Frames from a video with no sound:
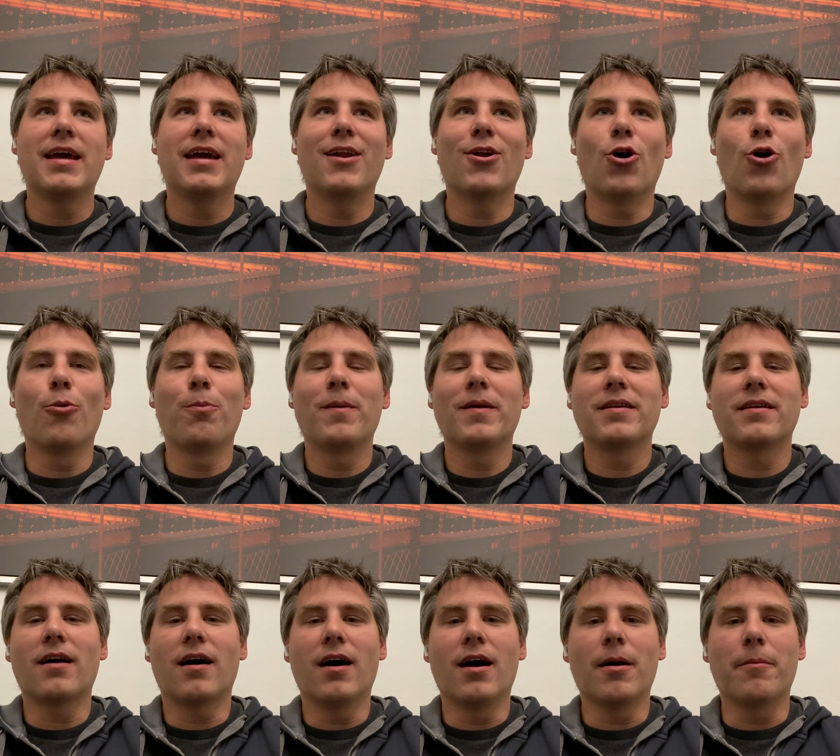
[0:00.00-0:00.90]
it opened
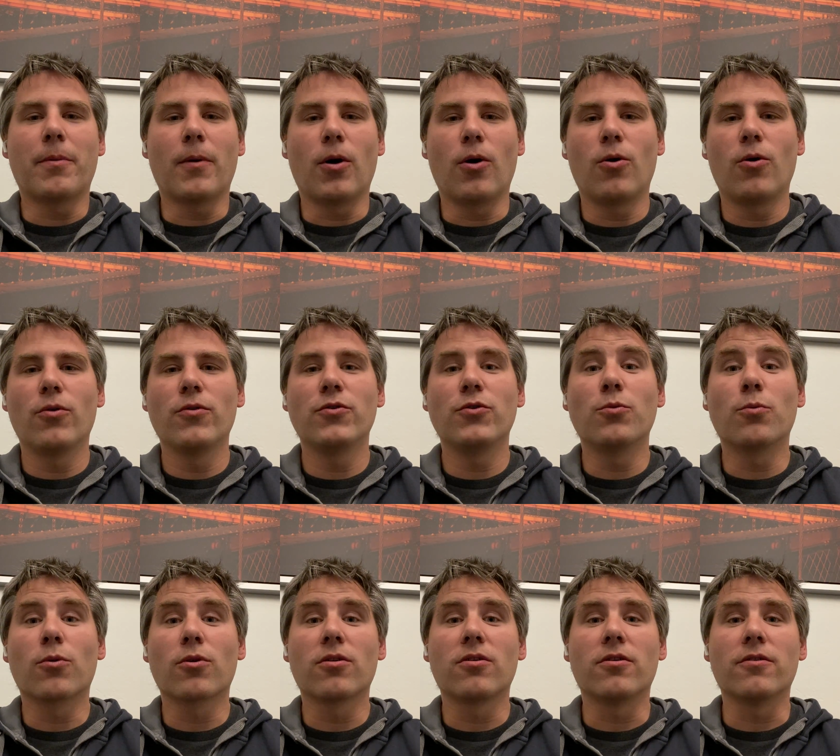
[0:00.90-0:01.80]
up a whole new
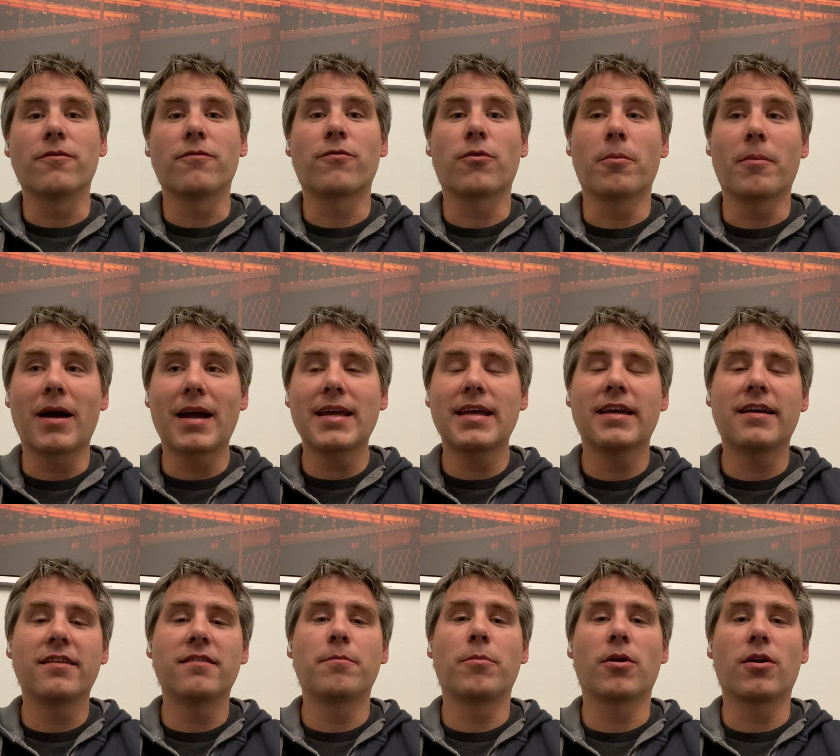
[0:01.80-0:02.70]
world for my
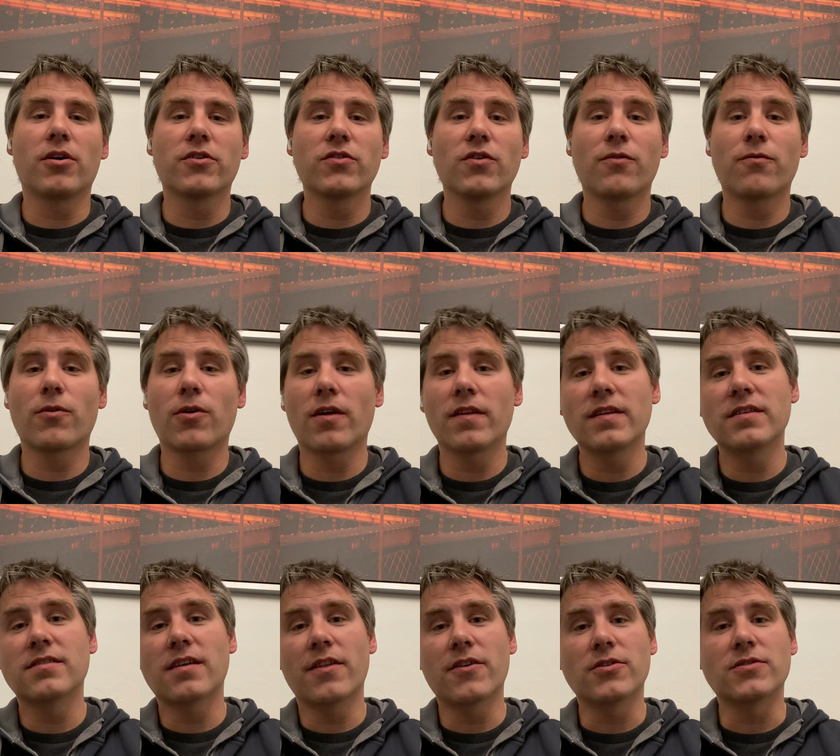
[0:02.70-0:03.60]
kids, but also for all
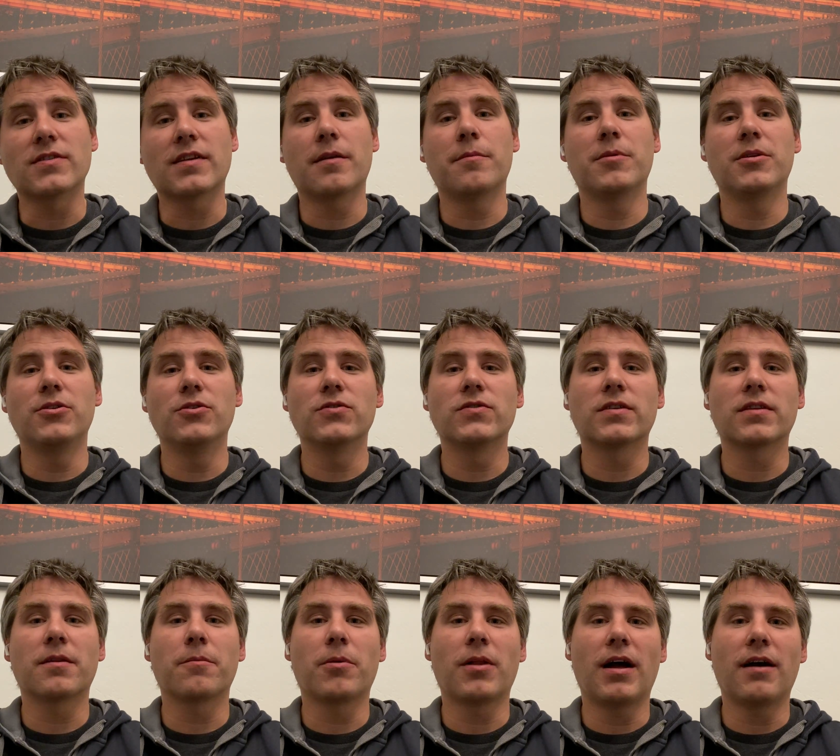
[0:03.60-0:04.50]
these others that have been
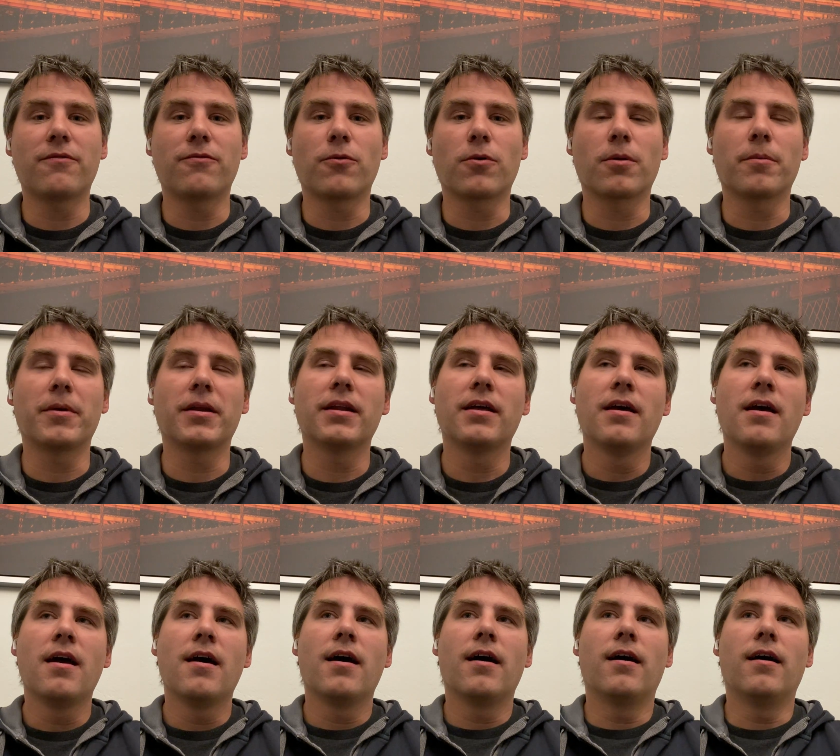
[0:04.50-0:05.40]
using the platform.
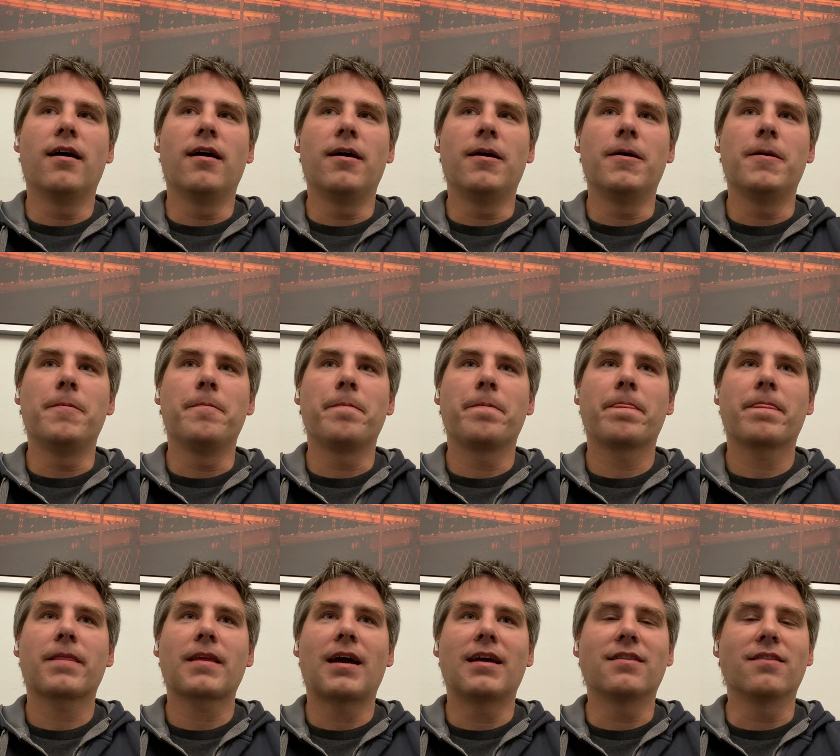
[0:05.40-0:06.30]
And
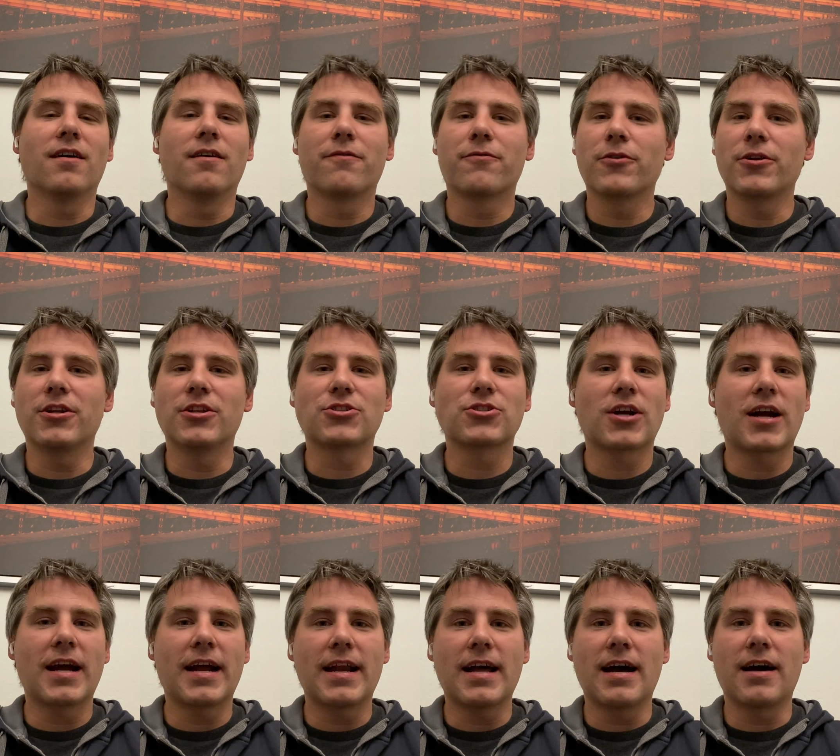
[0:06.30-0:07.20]
I'd love for you to
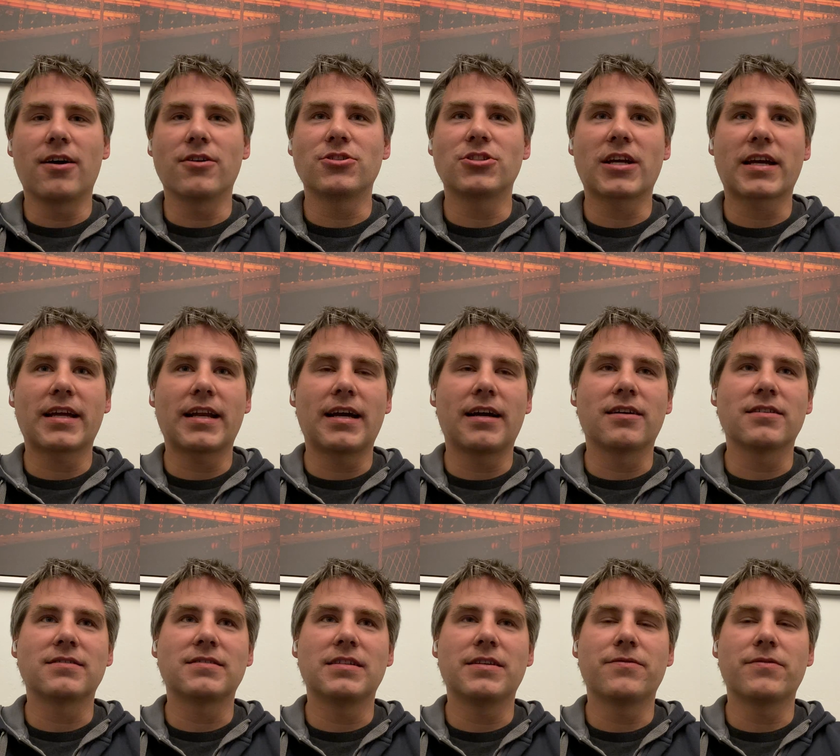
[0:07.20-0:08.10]
try it out, check it
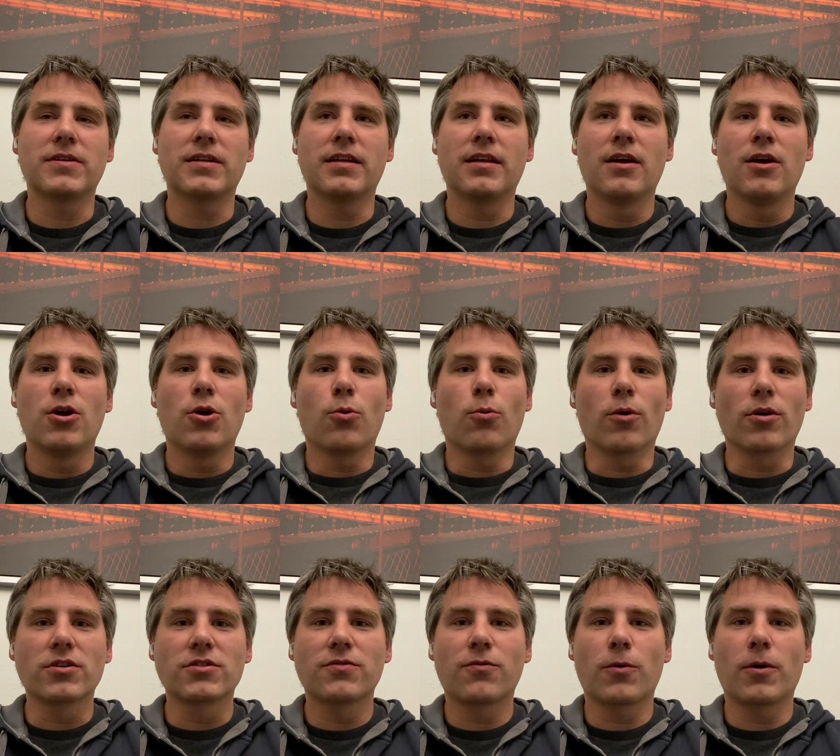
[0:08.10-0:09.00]
out, see if it
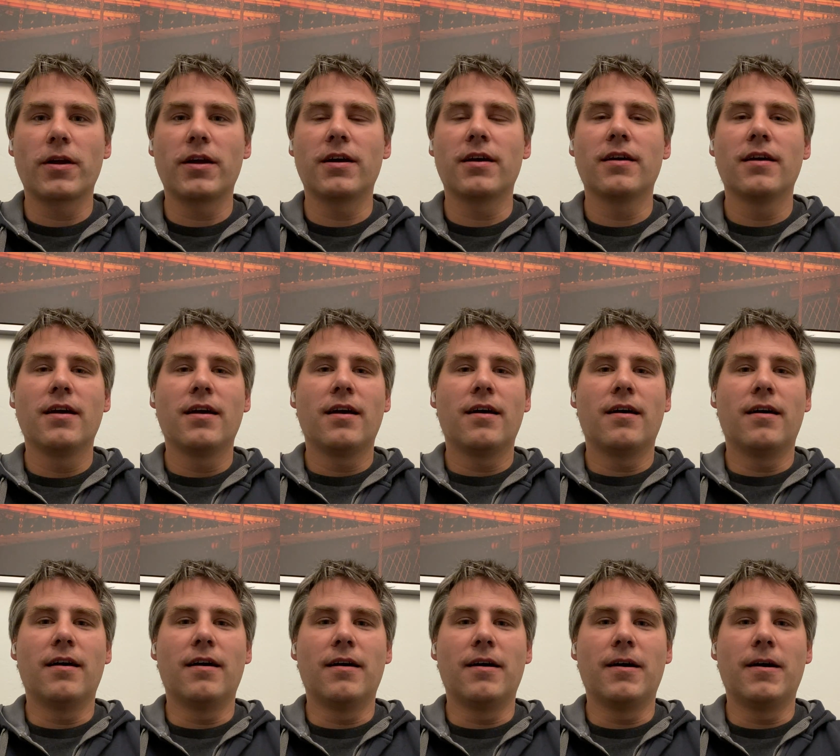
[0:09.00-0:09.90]
works for you.
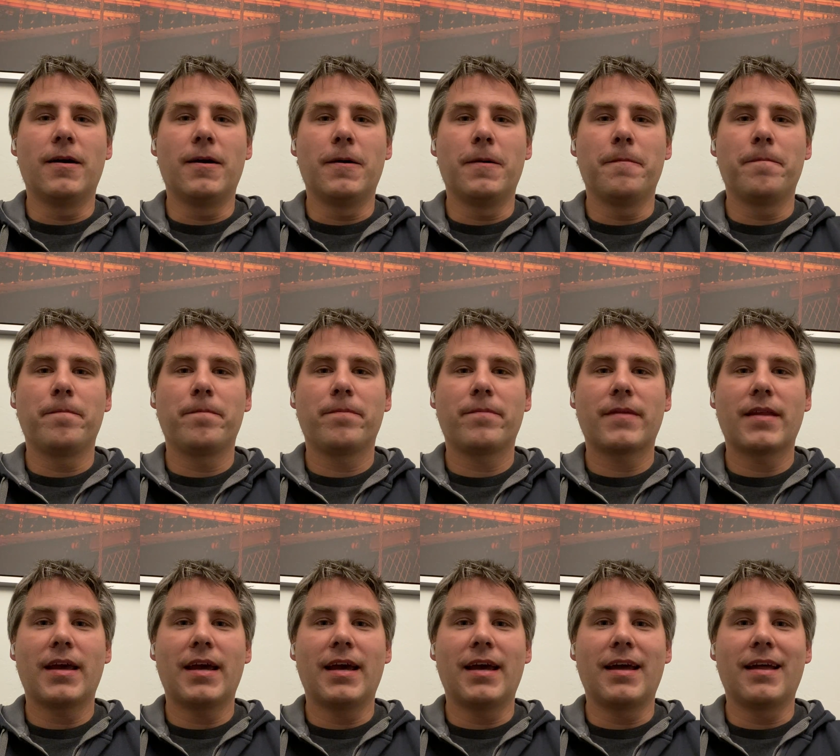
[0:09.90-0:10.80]
And
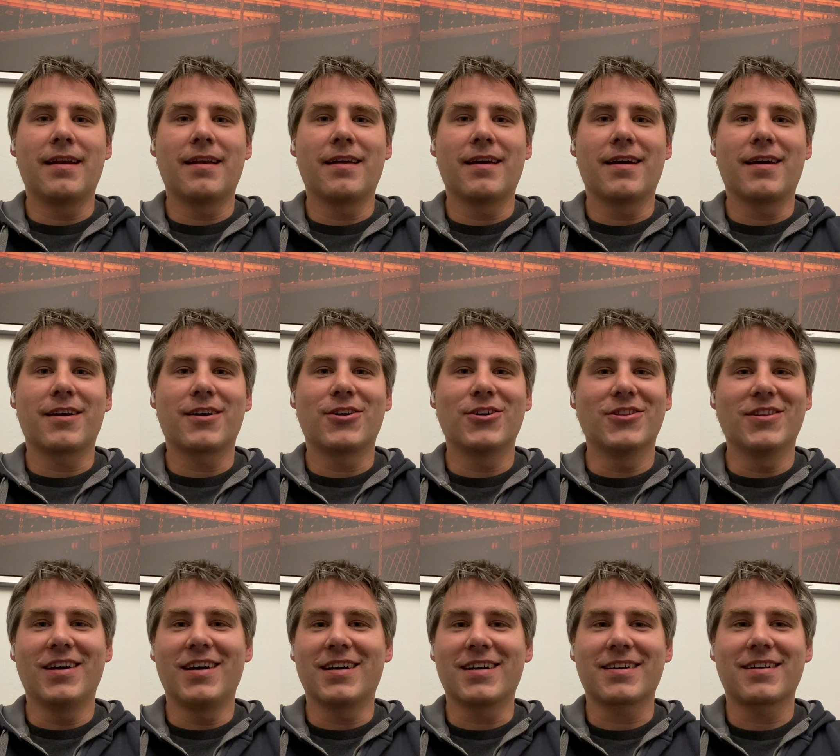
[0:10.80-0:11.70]
good
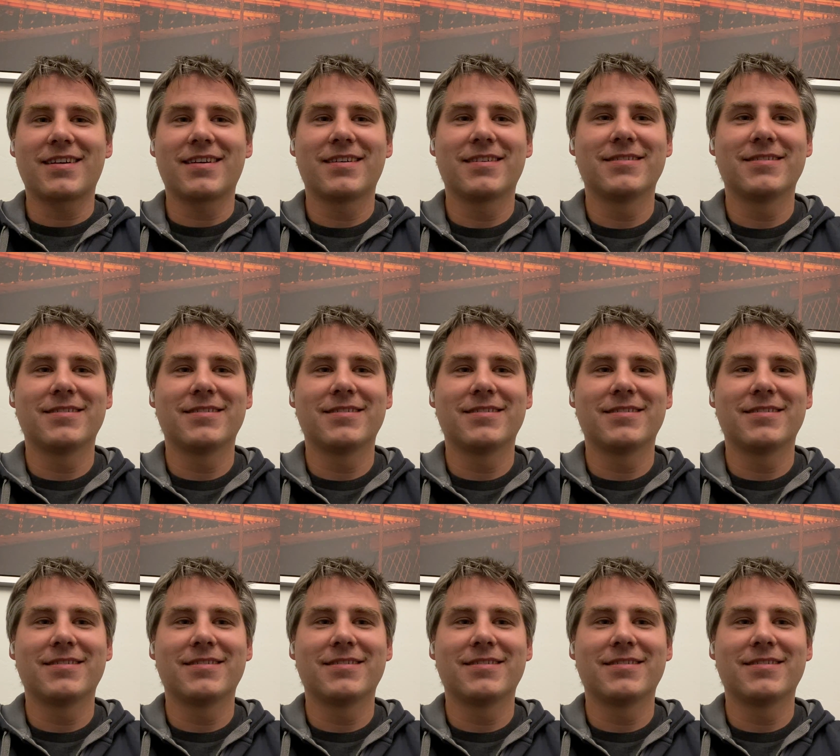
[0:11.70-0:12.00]
luck.